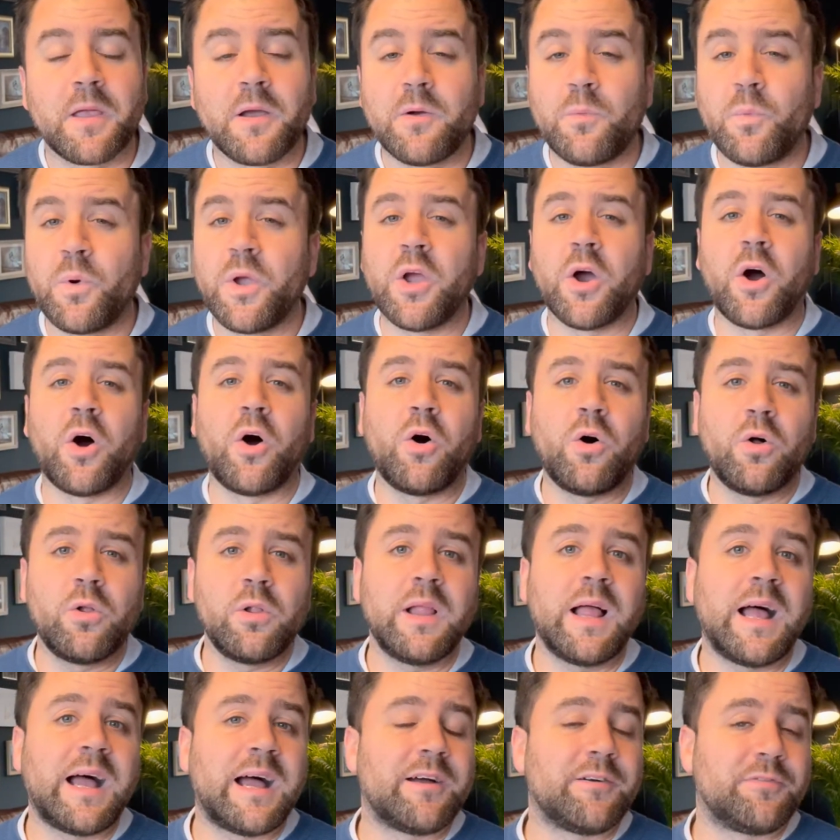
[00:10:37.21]
We
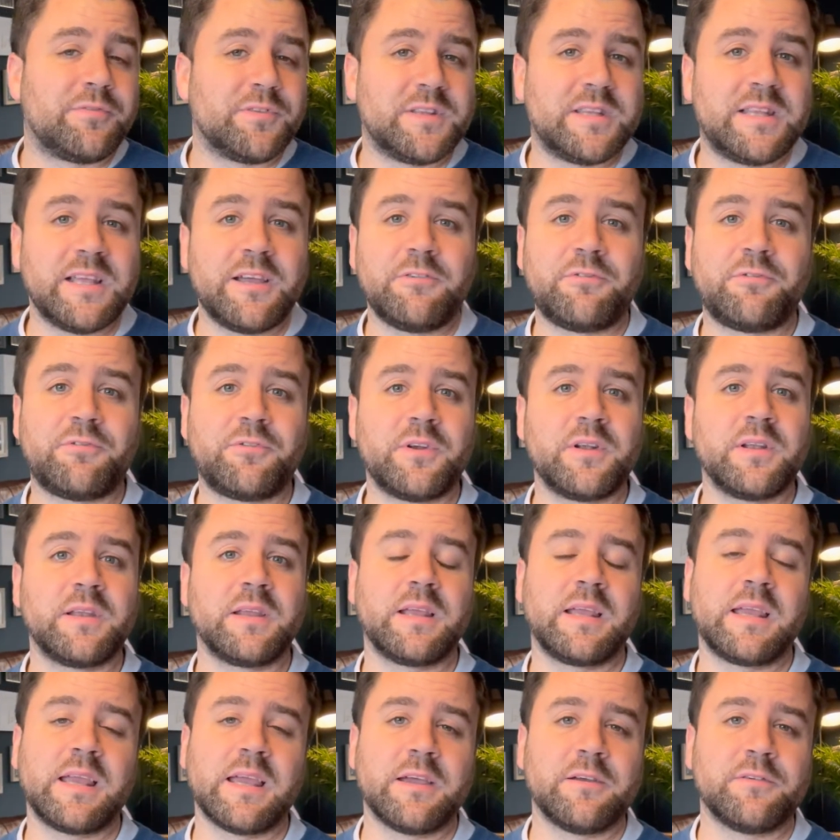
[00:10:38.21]
all have
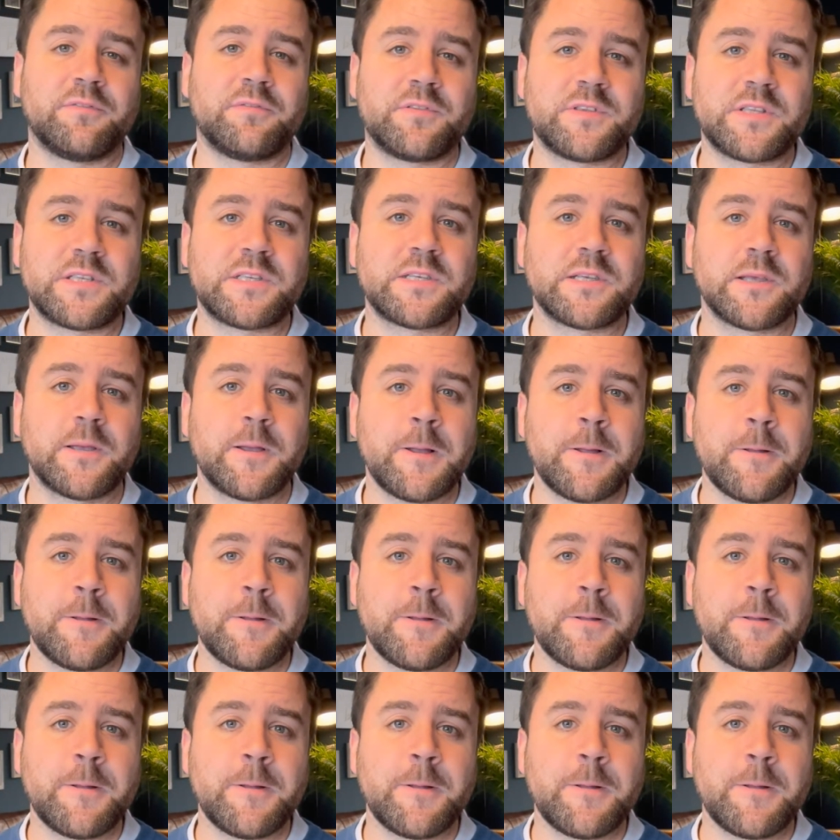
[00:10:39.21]
different gifts